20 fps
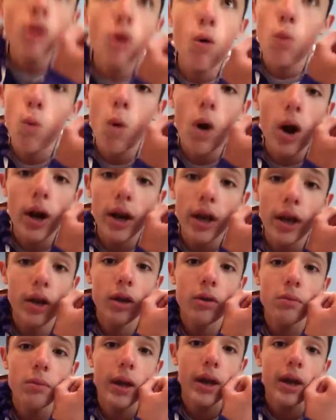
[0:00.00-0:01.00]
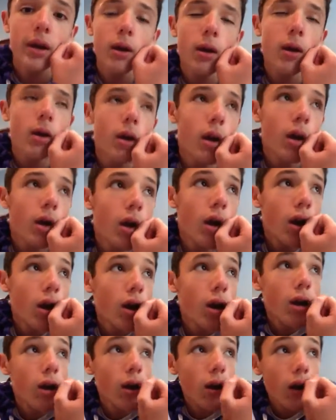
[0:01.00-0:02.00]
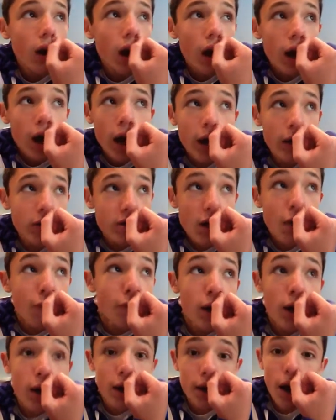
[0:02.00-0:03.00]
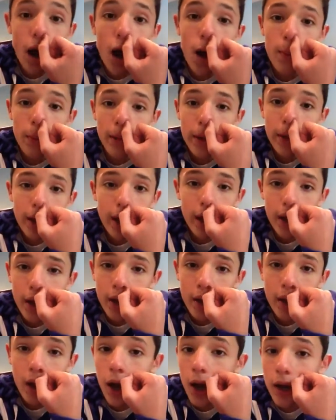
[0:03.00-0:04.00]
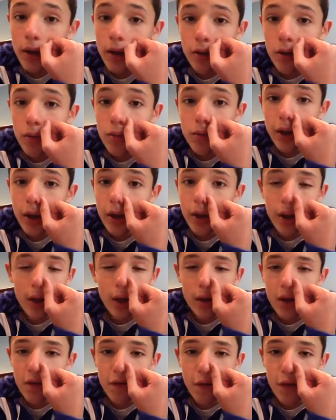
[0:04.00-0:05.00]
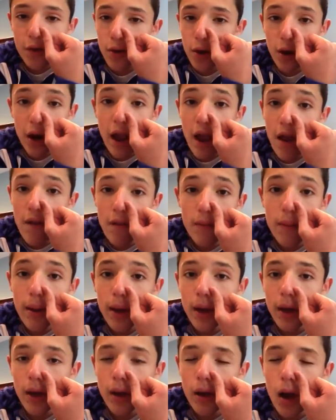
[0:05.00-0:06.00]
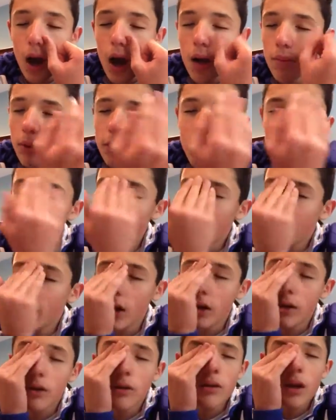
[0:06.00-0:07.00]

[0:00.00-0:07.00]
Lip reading: don't know what it could be. It's definitely not a Goblin King, and I don't think, and if they're ever making a Goblin King,